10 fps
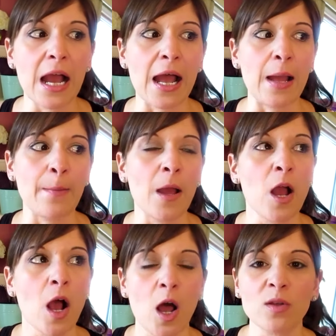Um,
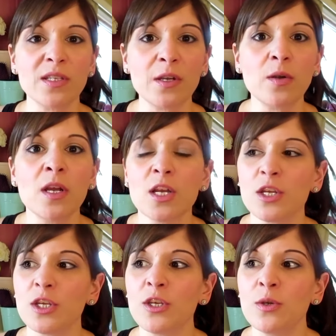also,
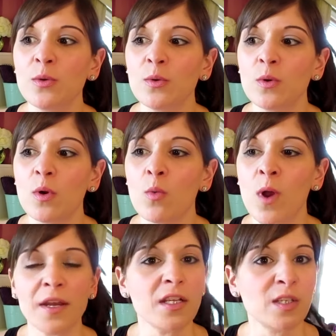you
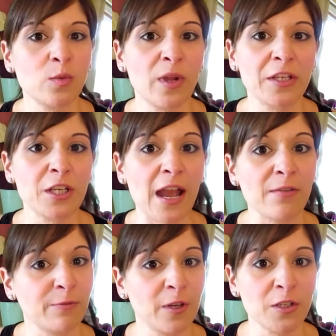wanna switch
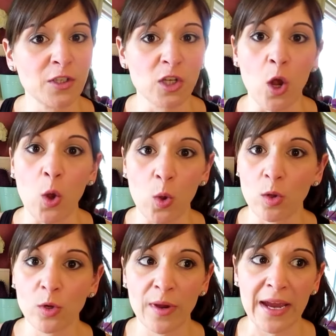at first to
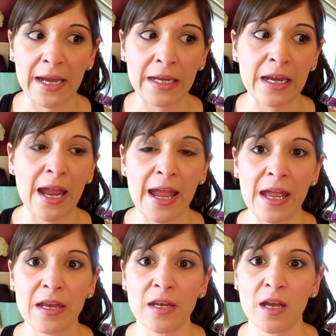whole grain
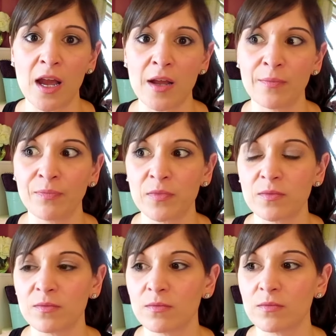and um,
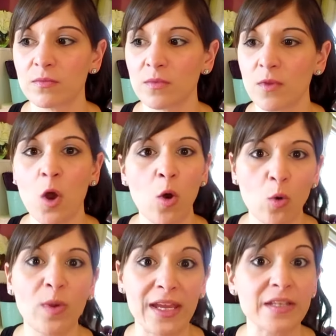
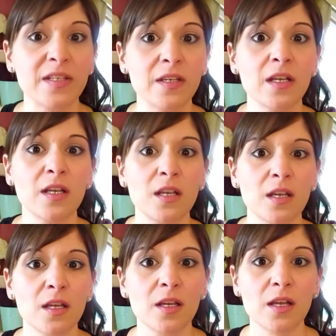whole wheat
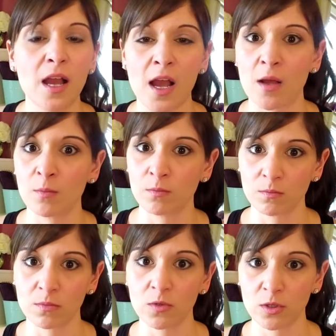um,
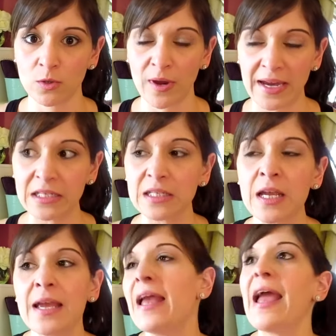grains
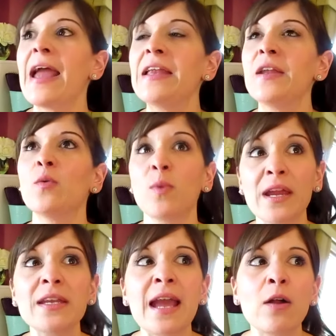and
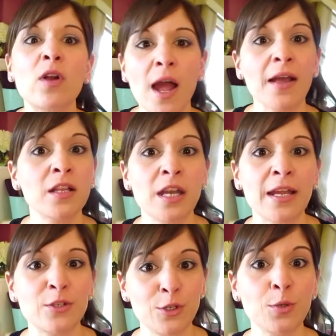right now, Kyle and
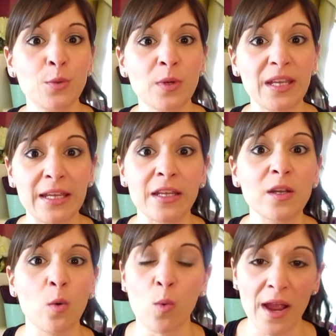I do eat
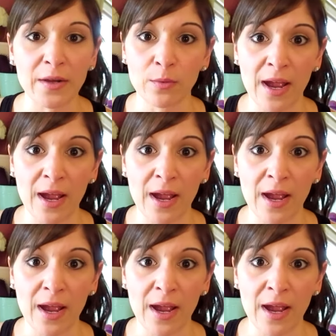white